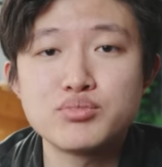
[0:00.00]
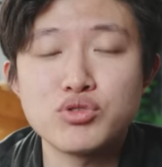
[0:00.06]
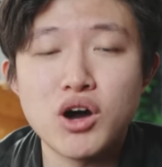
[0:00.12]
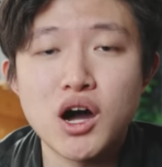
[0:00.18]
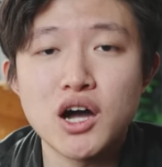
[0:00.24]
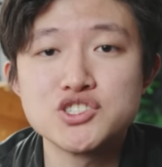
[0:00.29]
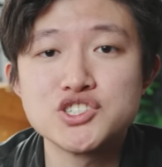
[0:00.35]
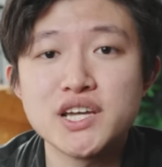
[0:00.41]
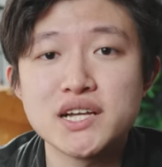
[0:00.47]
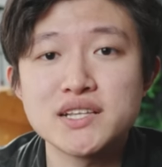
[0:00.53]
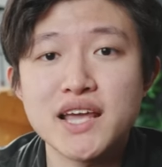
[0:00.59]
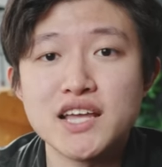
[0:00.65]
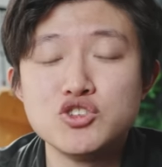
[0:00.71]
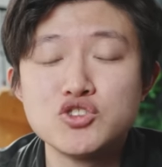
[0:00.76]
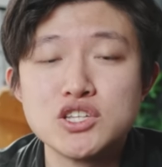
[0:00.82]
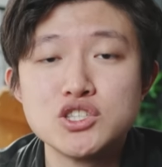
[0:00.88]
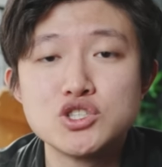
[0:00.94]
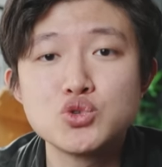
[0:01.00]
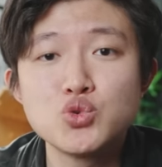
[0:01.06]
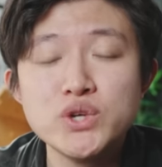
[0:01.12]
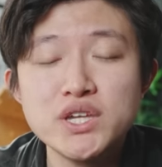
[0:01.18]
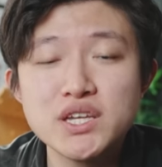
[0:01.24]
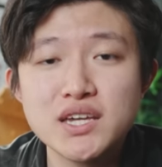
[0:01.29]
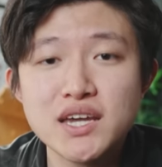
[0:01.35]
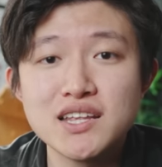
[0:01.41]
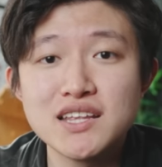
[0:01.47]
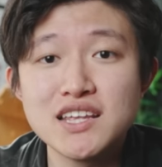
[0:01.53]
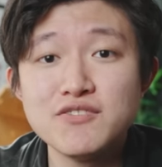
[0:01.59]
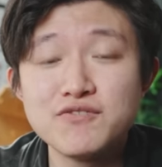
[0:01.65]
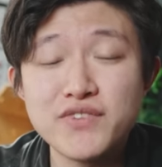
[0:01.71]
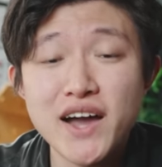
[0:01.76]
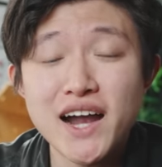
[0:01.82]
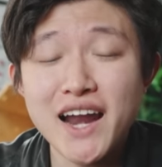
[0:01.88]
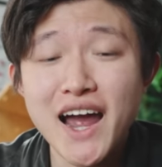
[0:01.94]
project and you can tweak it. In
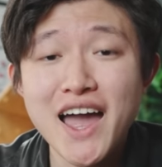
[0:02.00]
fact,